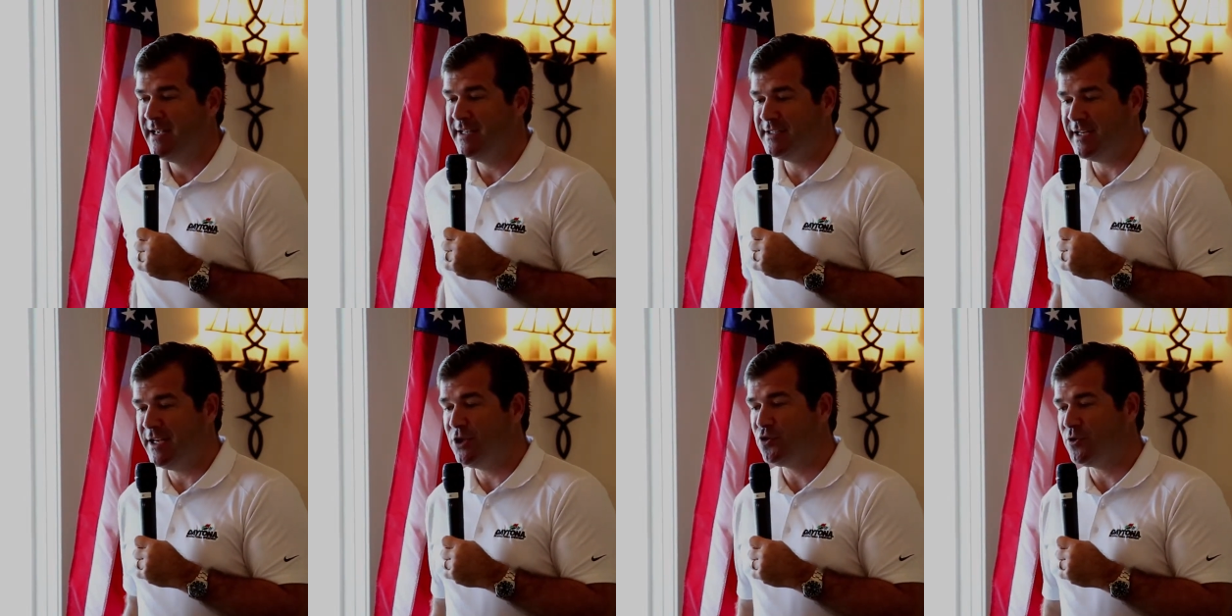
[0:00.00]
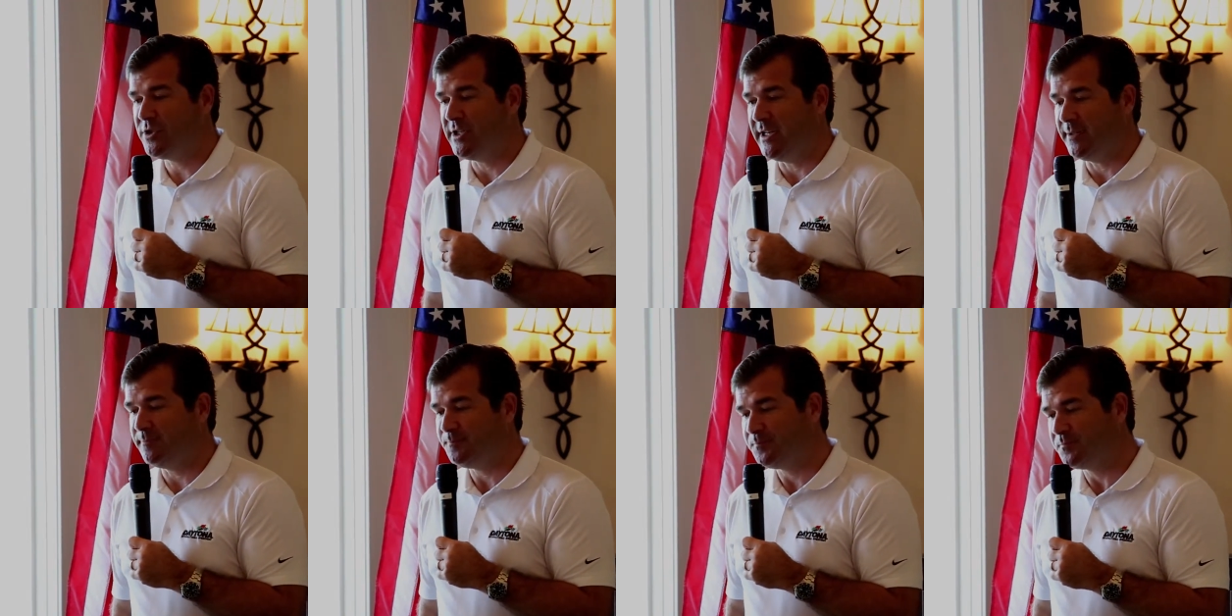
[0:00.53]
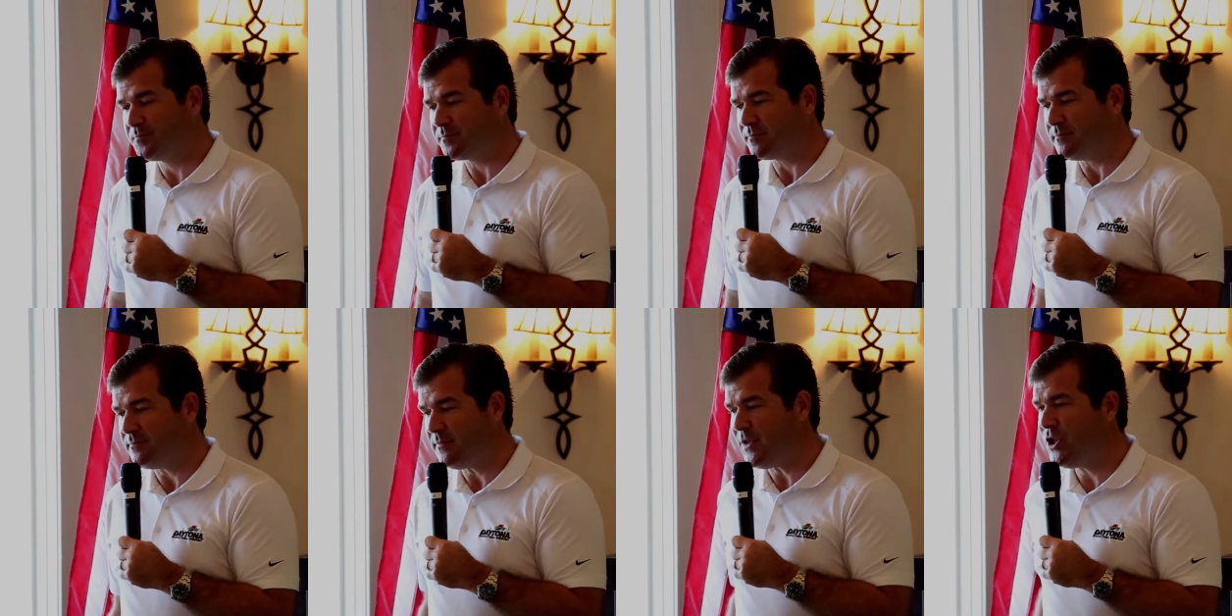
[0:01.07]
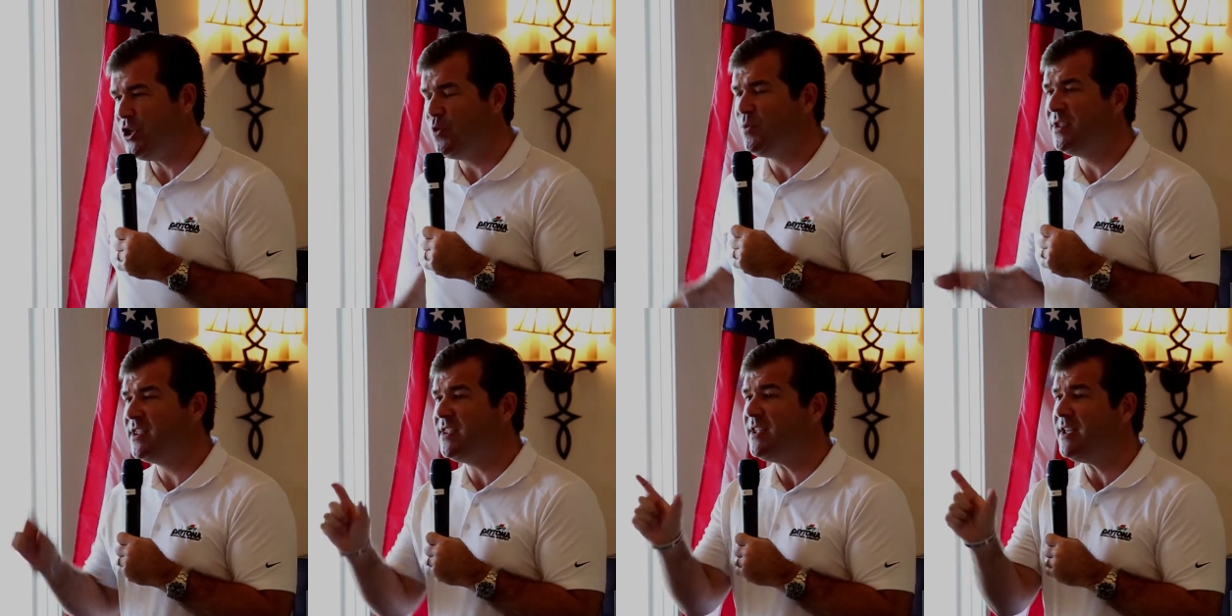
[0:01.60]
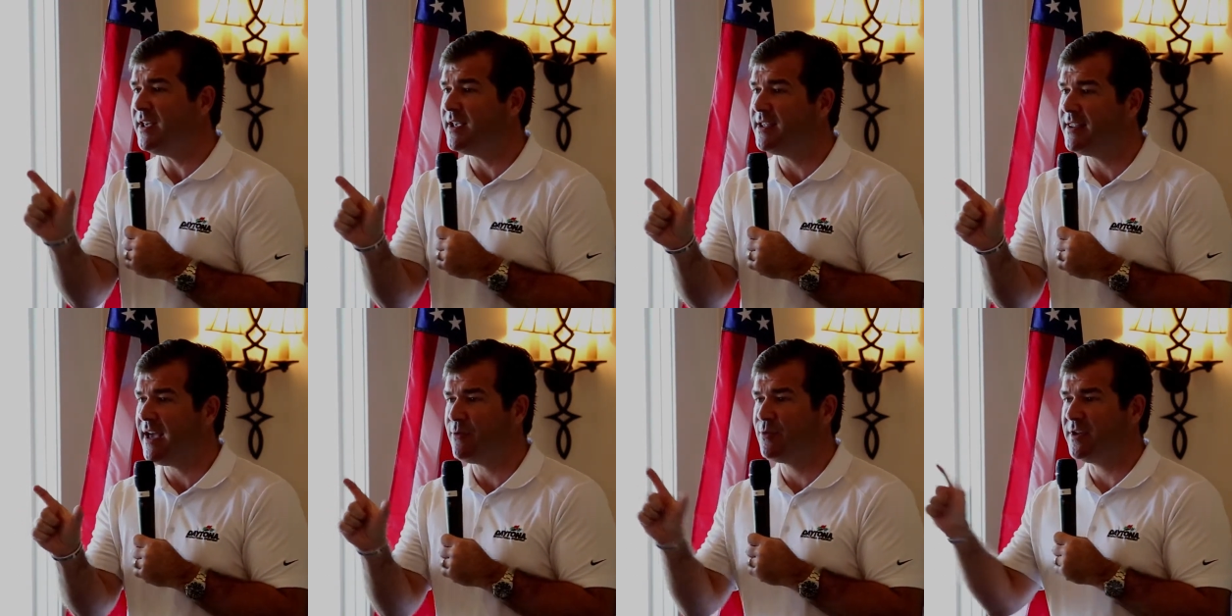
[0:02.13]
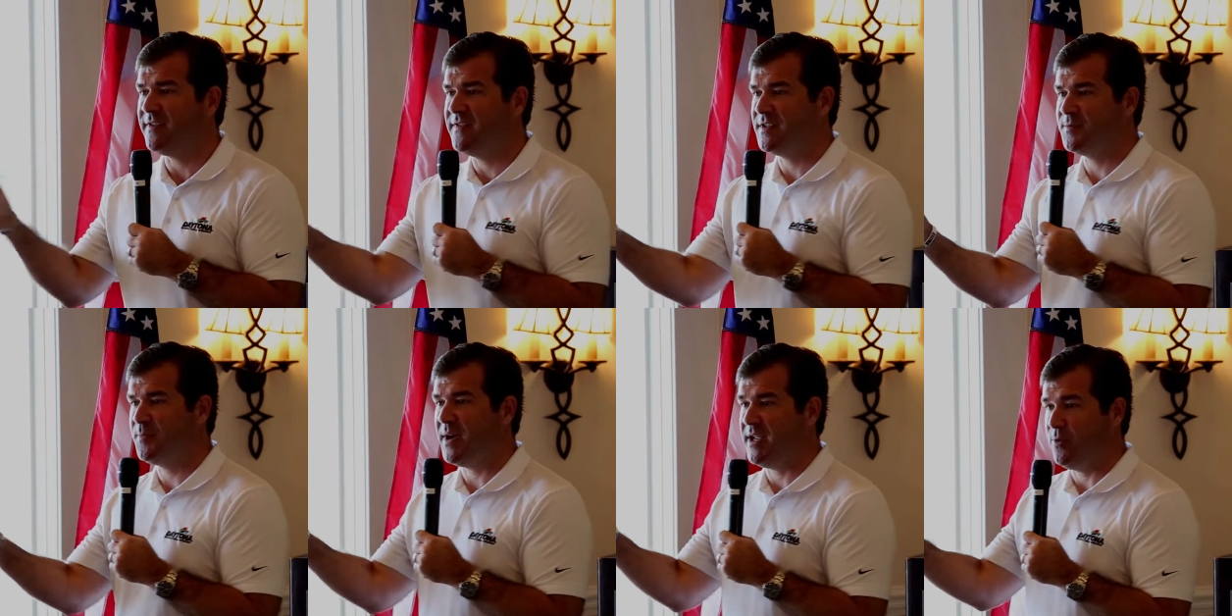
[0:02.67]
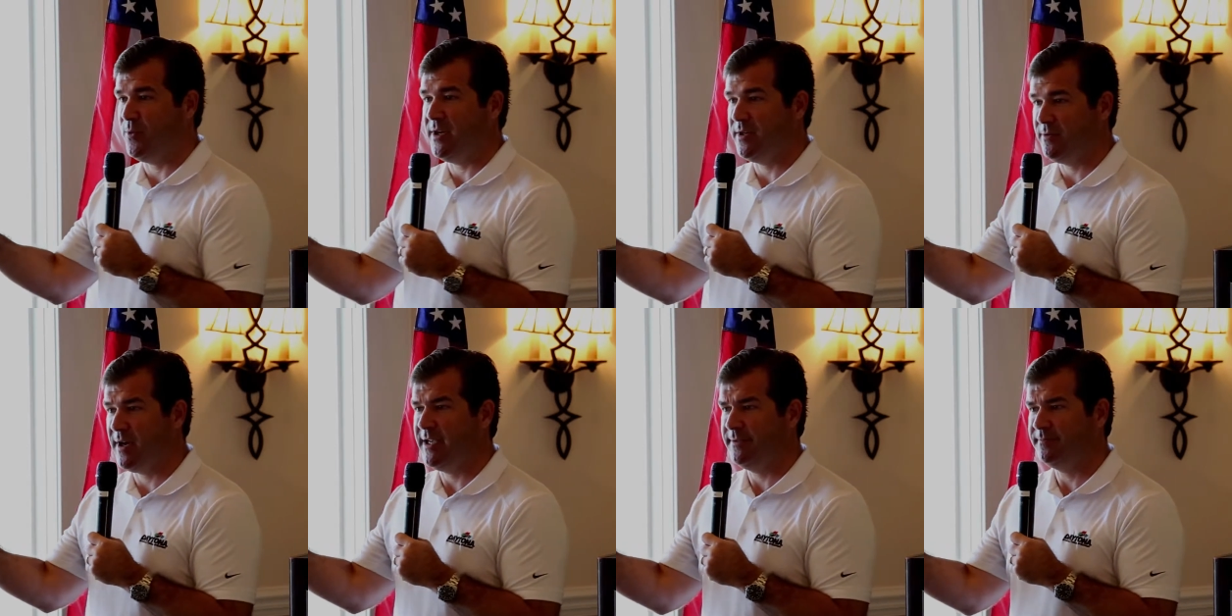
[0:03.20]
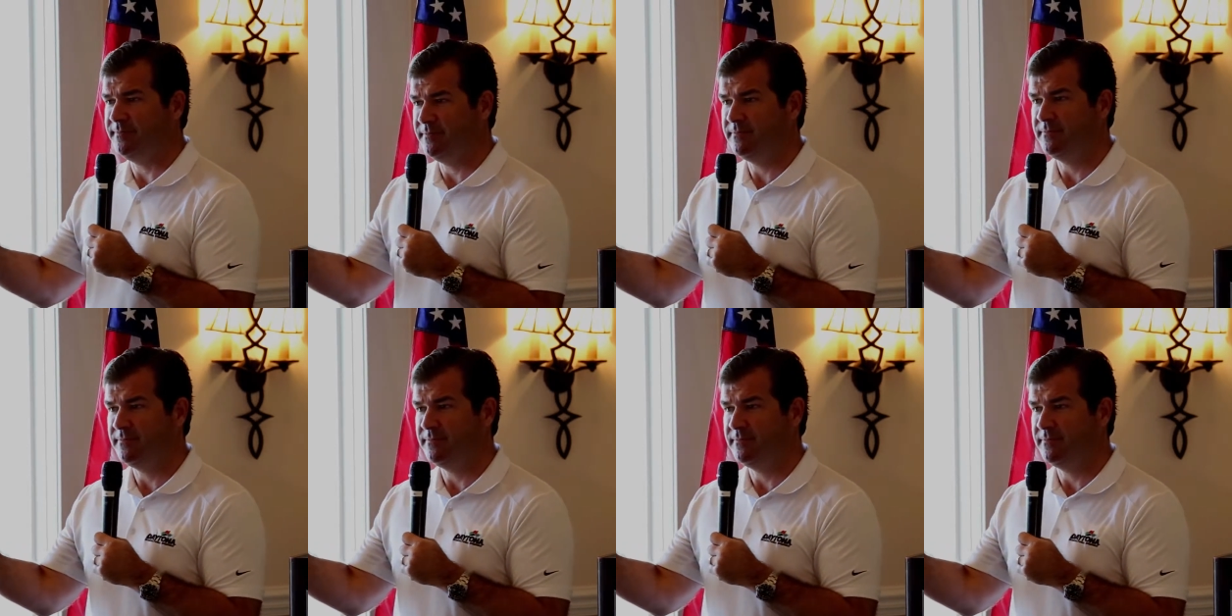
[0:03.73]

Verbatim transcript: It's interesting. You would think that really fits bike week, right? It